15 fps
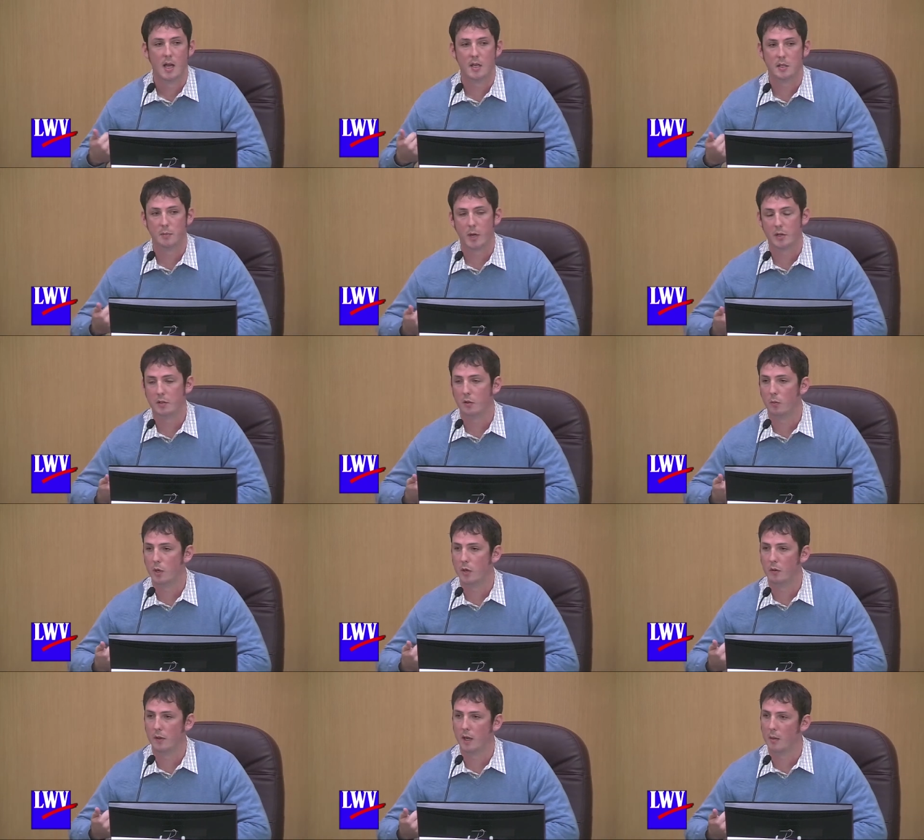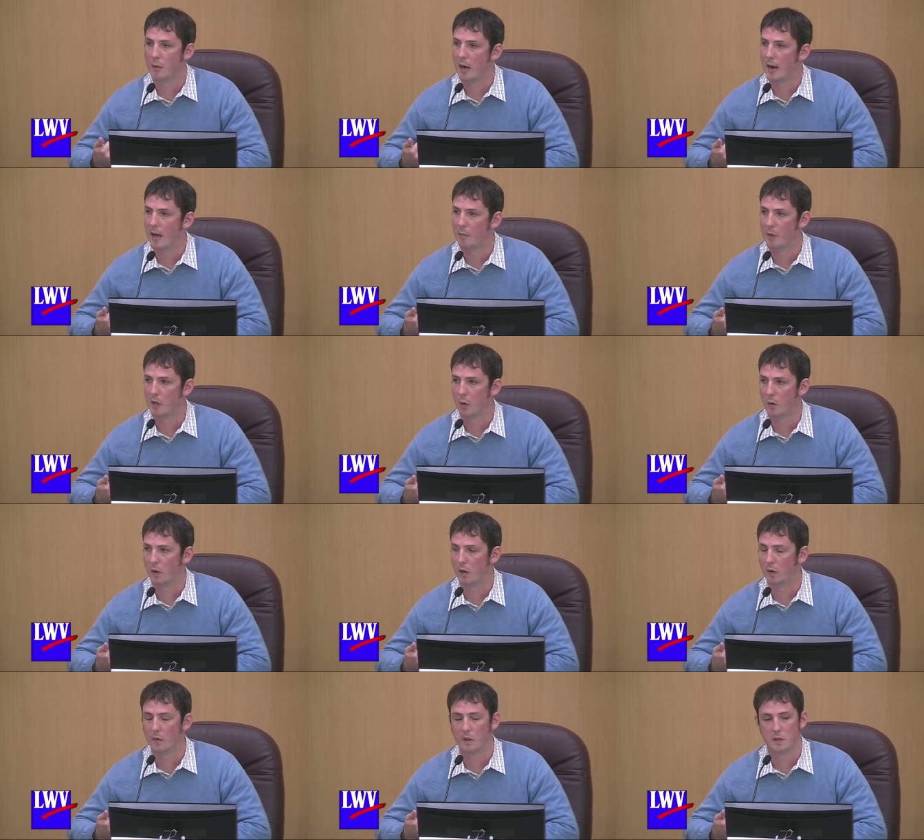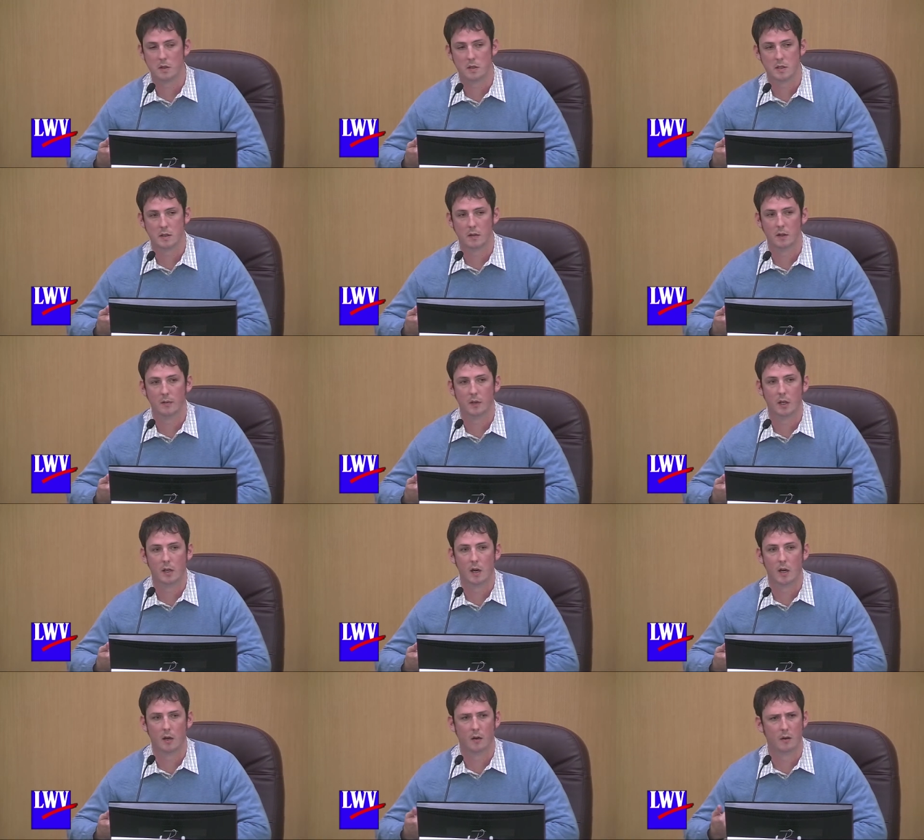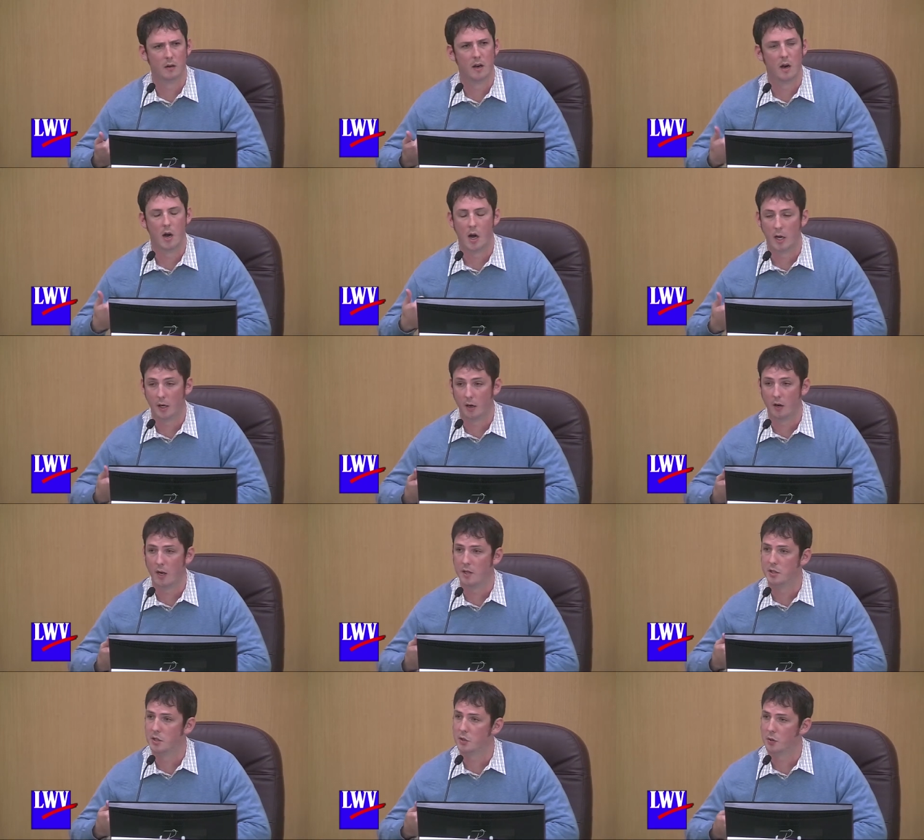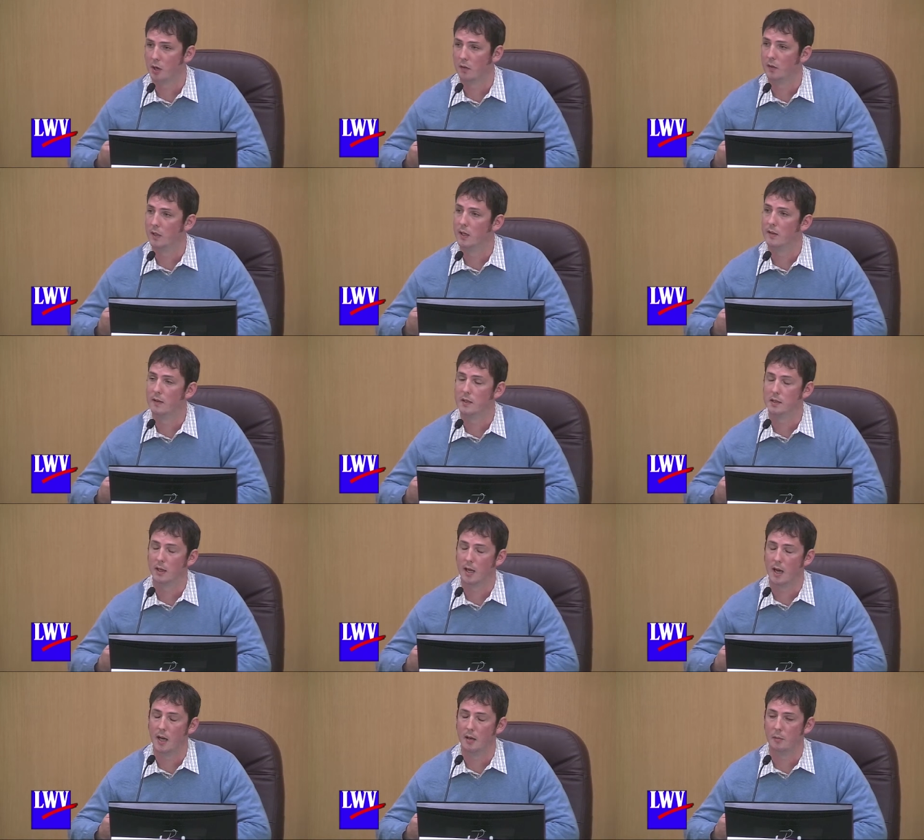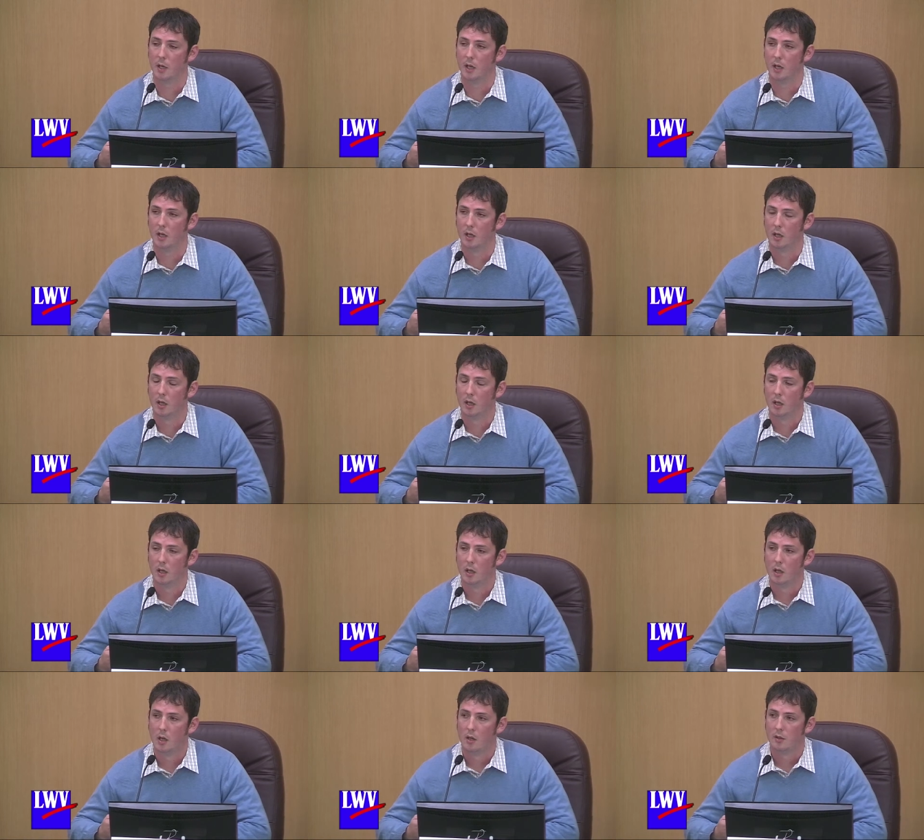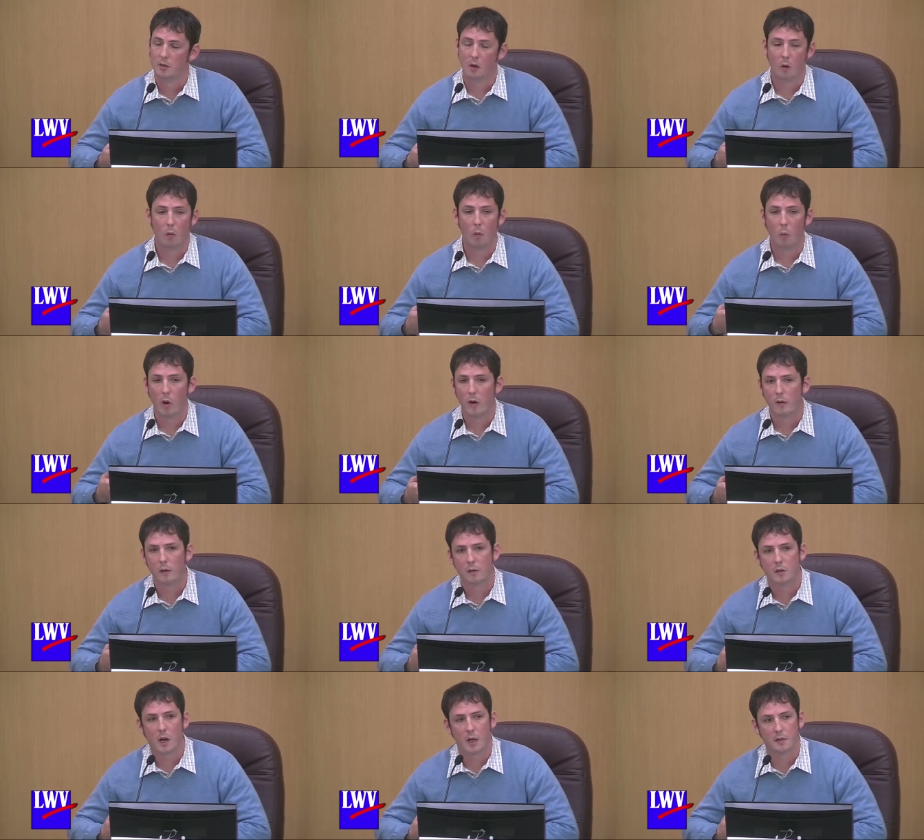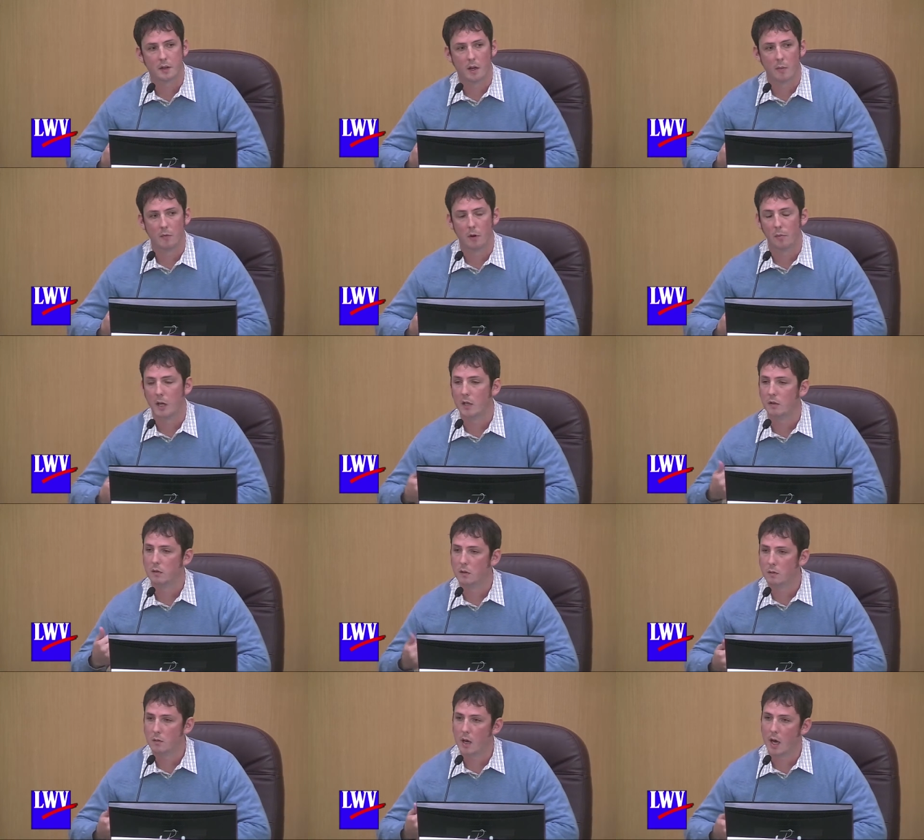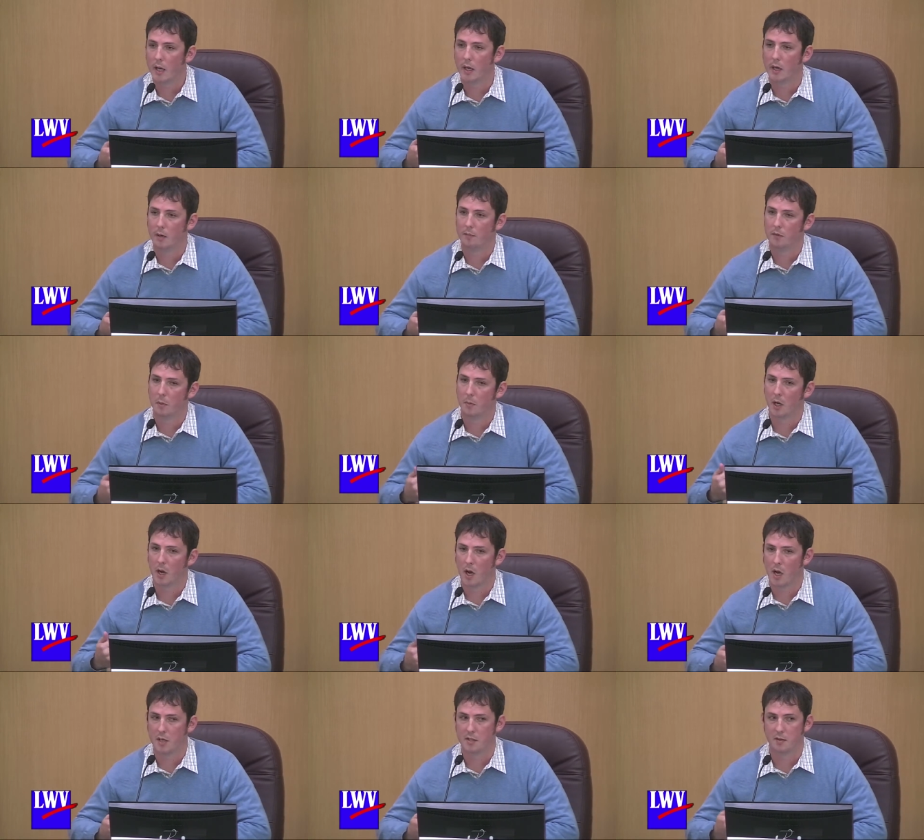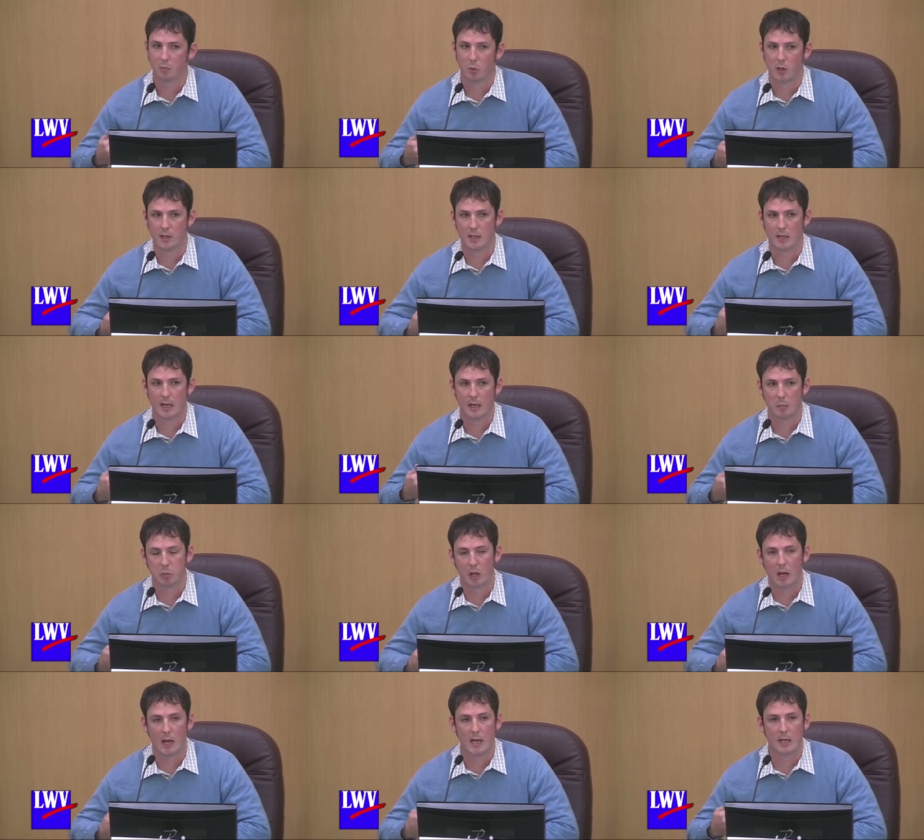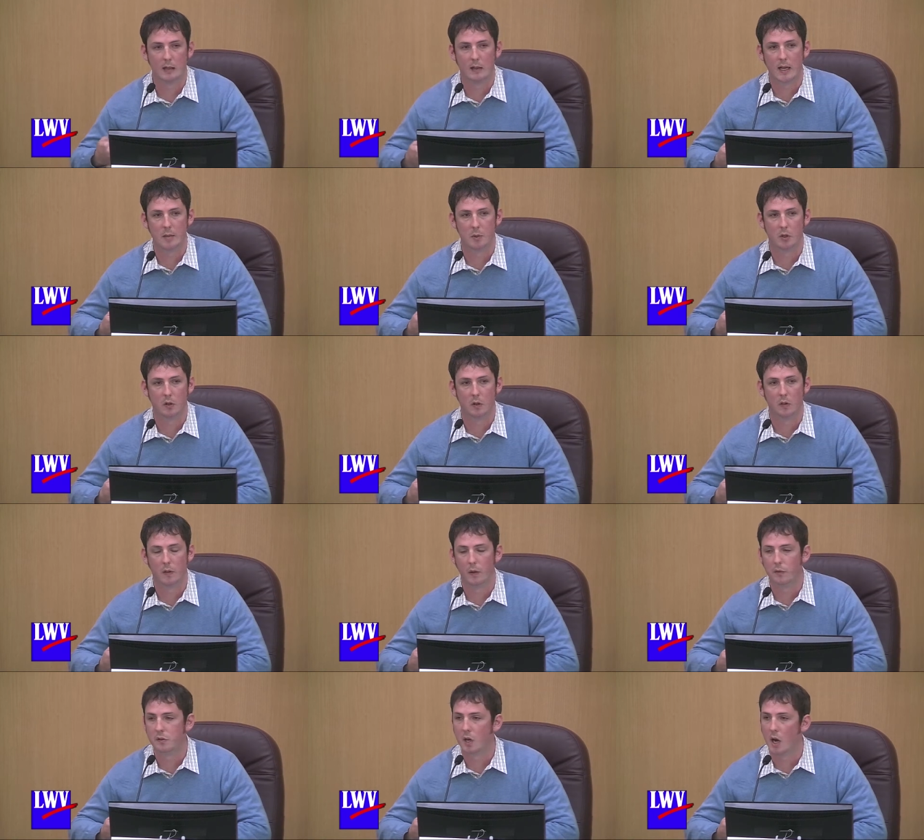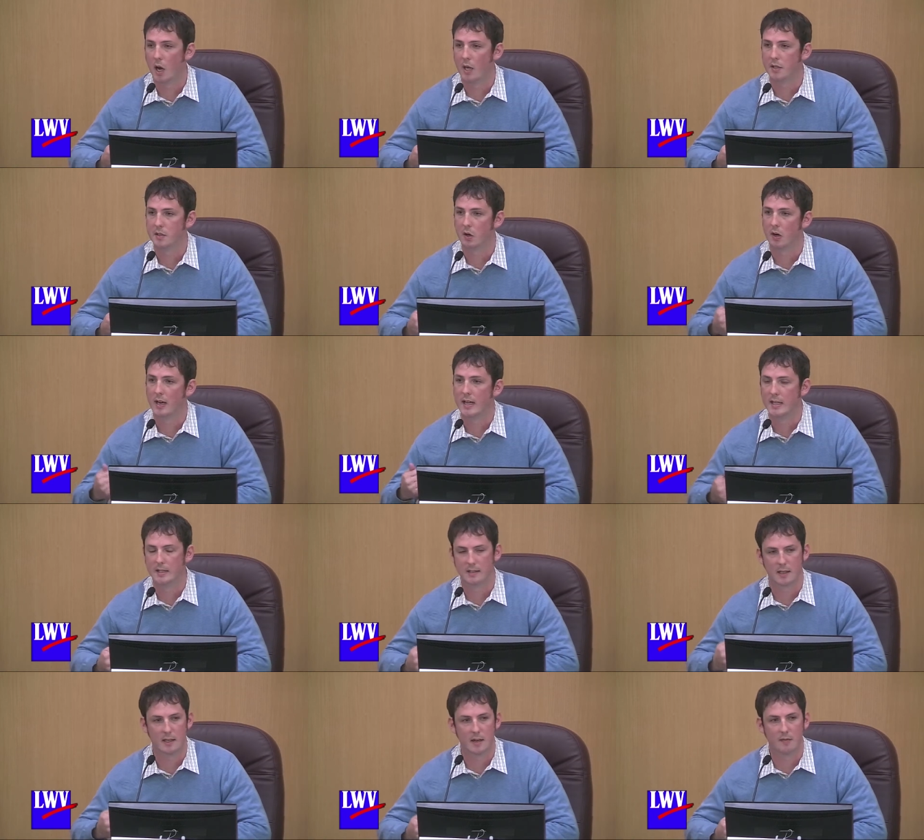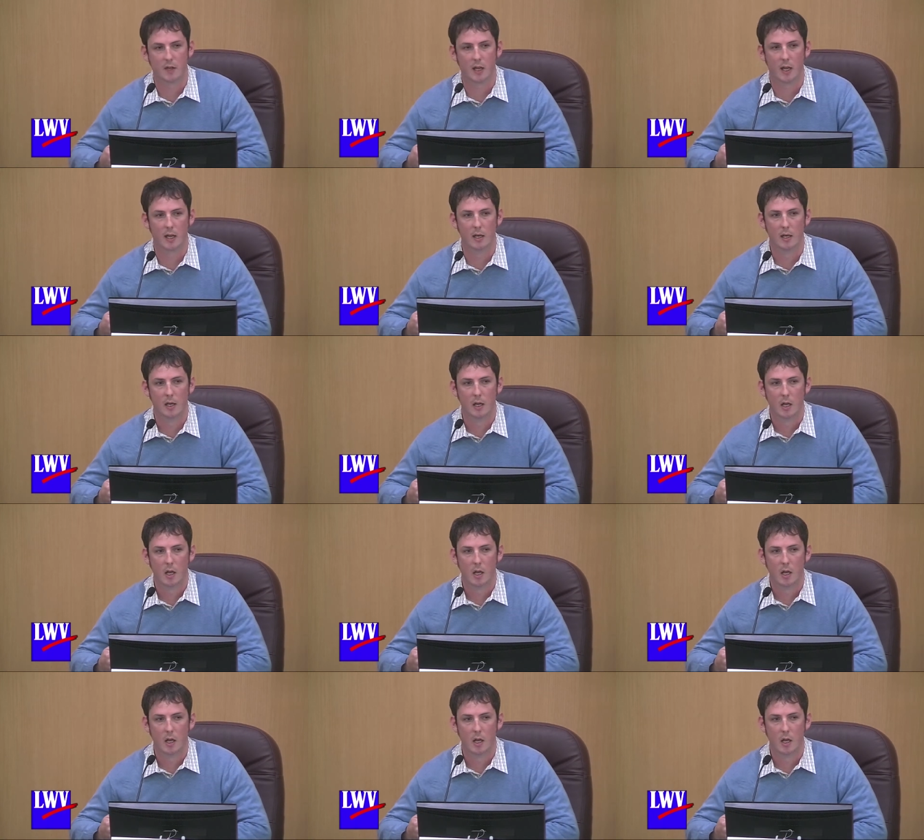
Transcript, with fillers: especially when you think about how many Oregonians are still living in hunger, hunger and struggling in this economy. So, where do those costs come from? They do not come from the cost of printing and applying a label. Those costs are insignificant.